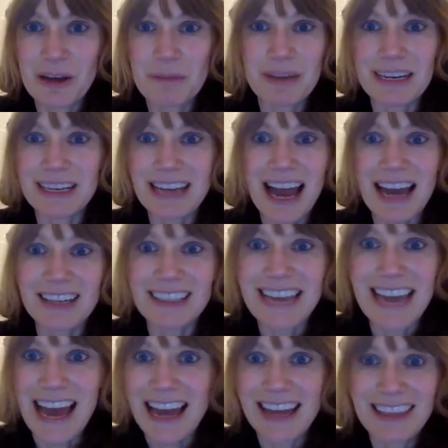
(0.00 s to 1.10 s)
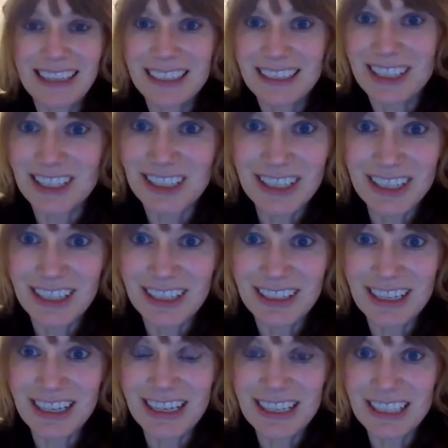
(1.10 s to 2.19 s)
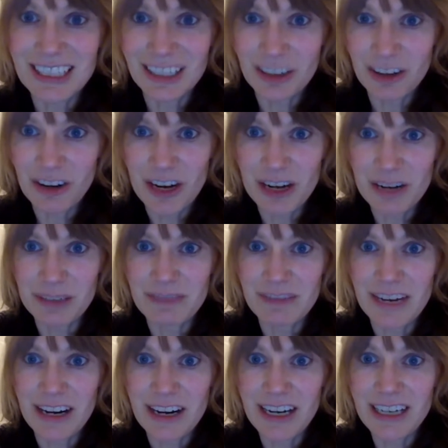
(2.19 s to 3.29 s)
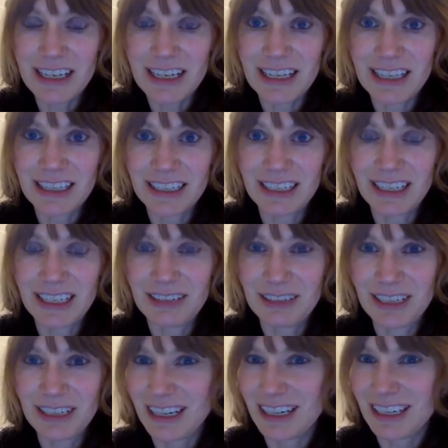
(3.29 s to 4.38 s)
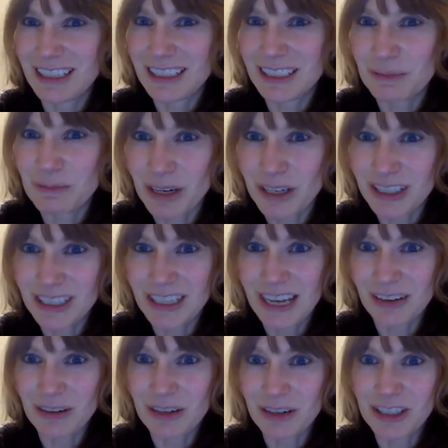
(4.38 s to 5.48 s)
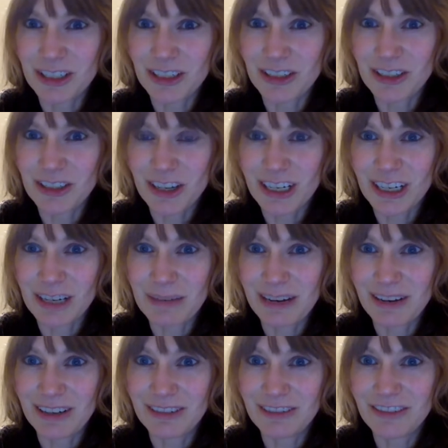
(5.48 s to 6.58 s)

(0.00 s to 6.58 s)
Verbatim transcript: But I think it is incredibly varied, and I think it gets in part to that question you're talking about of